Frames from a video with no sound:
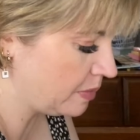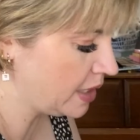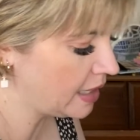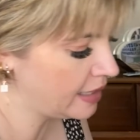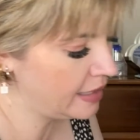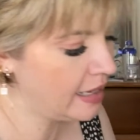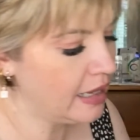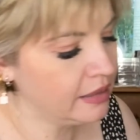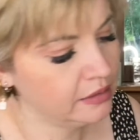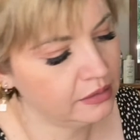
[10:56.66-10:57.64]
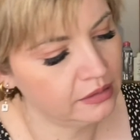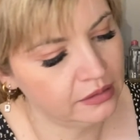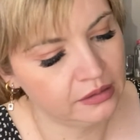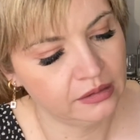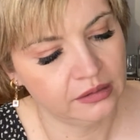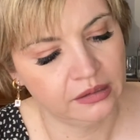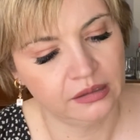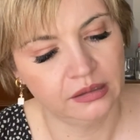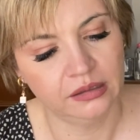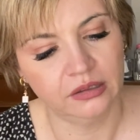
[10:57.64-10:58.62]
banana
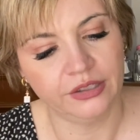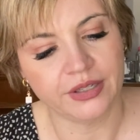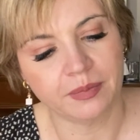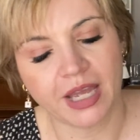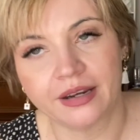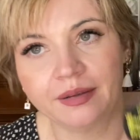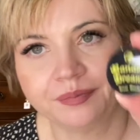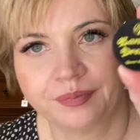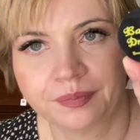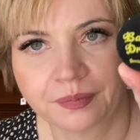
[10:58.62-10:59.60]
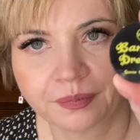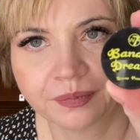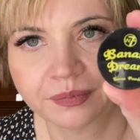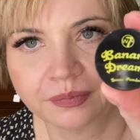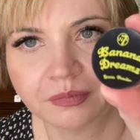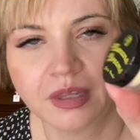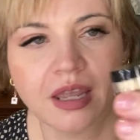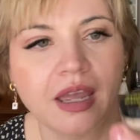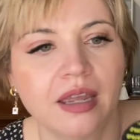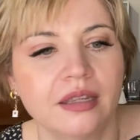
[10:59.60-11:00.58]
loose powder.
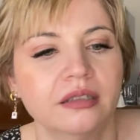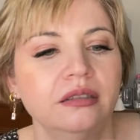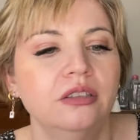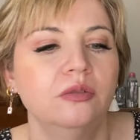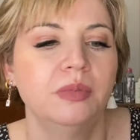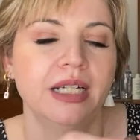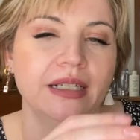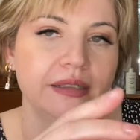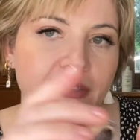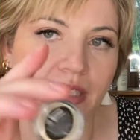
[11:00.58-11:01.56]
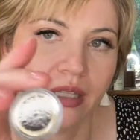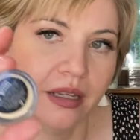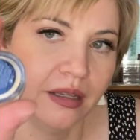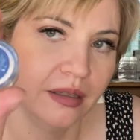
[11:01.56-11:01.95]
Okay, little banana one there.